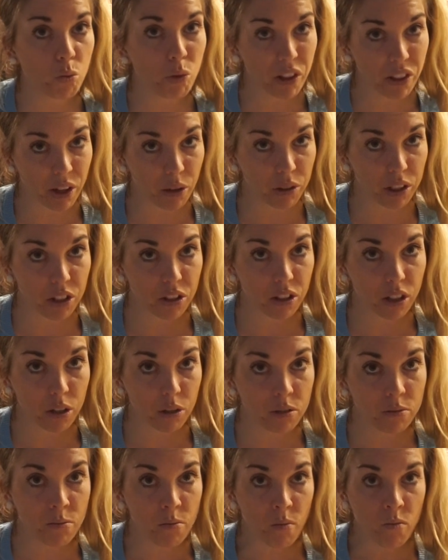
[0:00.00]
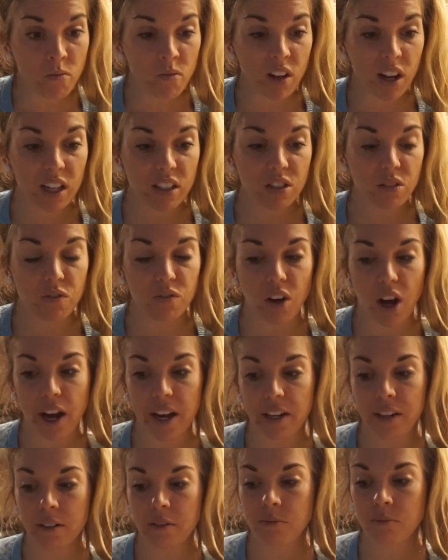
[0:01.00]
without it though, and it's
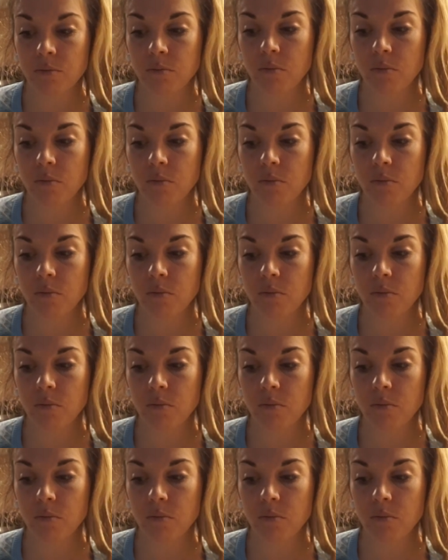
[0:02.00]
fine,